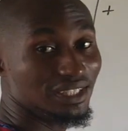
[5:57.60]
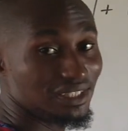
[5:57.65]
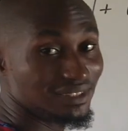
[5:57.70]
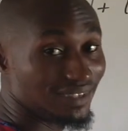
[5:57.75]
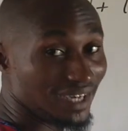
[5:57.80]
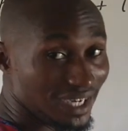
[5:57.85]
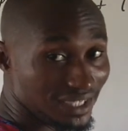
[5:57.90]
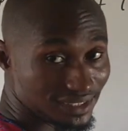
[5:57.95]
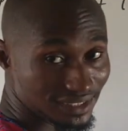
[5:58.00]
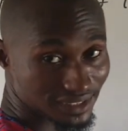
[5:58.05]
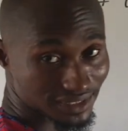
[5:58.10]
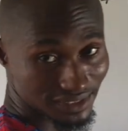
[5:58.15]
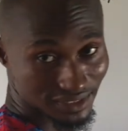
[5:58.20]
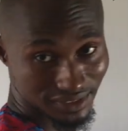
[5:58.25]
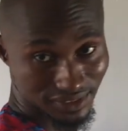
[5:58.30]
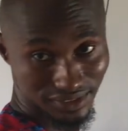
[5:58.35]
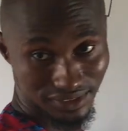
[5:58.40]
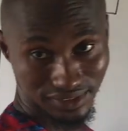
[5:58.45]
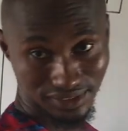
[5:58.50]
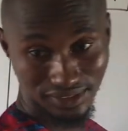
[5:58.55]
Right?
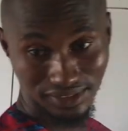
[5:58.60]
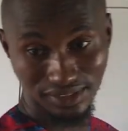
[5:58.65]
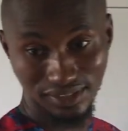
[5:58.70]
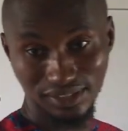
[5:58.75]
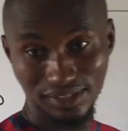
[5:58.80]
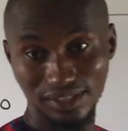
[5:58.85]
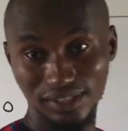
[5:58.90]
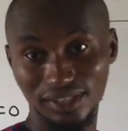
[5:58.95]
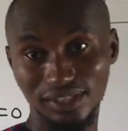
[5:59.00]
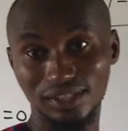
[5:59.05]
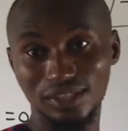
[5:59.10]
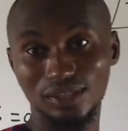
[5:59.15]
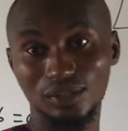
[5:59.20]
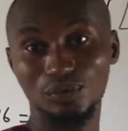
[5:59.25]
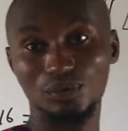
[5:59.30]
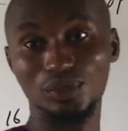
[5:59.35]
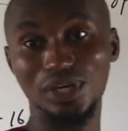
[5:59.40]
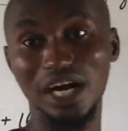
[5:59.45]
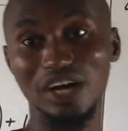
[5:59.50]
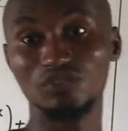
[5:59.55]

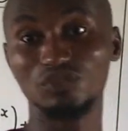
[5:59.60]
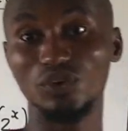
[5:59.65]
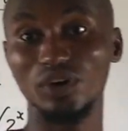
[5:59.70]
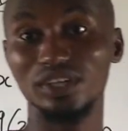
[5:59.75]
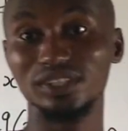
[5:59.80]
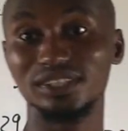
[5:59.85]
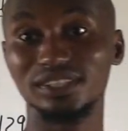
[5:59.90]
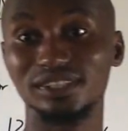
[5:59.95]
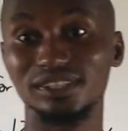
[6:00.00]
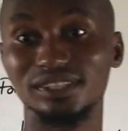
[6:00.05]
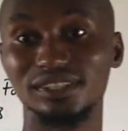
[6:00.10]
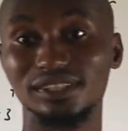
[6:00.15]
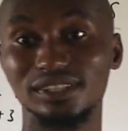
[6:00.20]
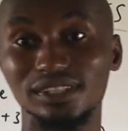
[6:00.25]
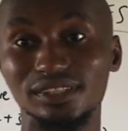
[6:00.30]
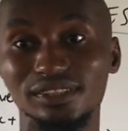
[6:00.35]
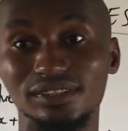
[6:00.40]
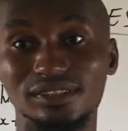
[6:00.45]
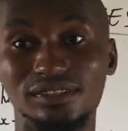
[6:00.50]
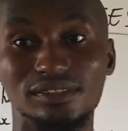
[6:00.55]
We have what?
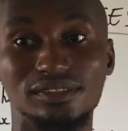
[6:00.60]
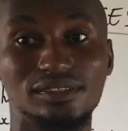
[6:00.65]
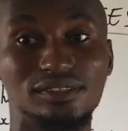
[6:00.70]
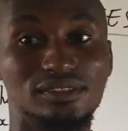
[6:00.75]
16.